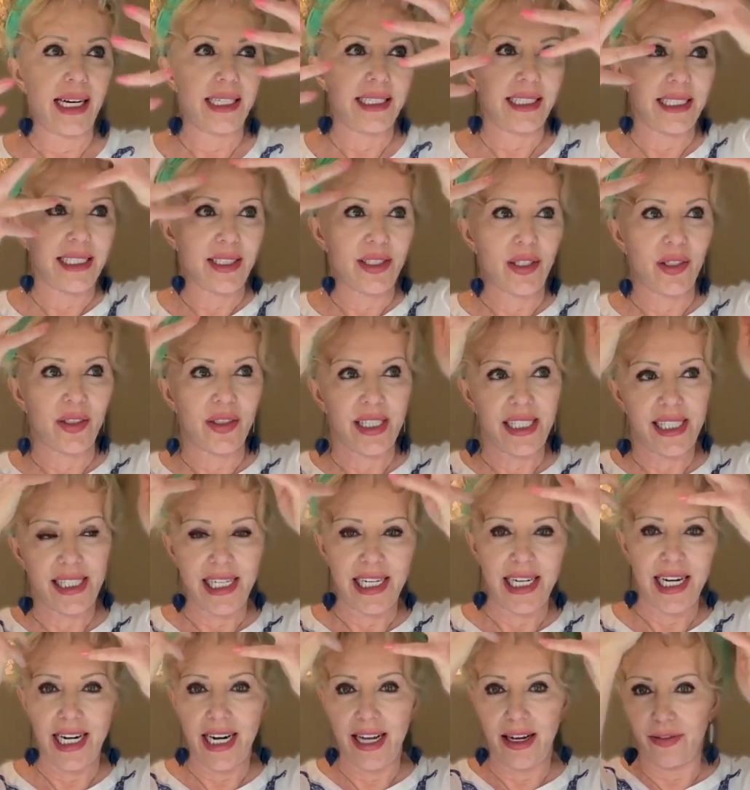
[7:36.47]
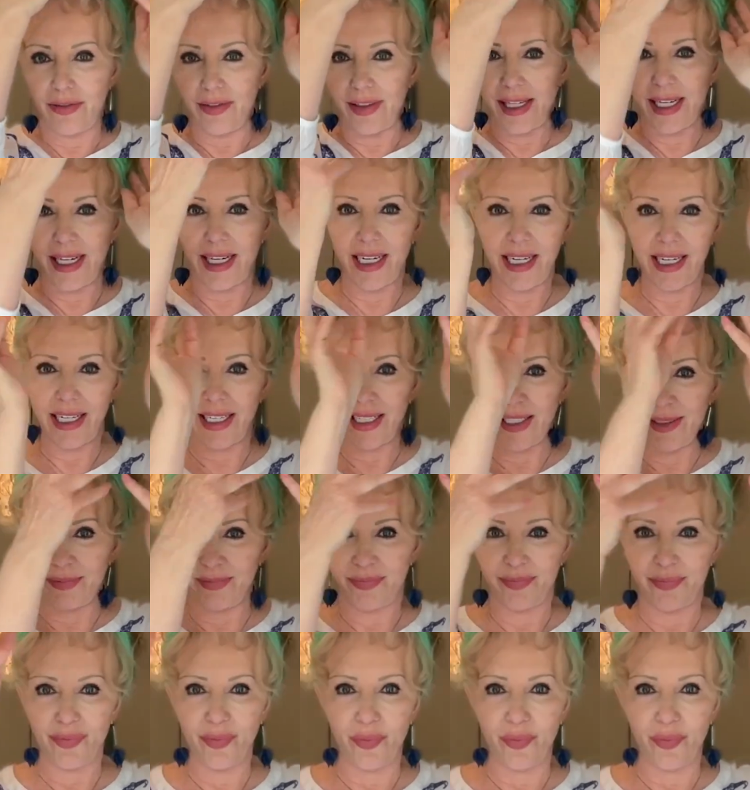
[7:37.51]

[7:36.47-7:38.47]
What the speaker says: it's got this lovely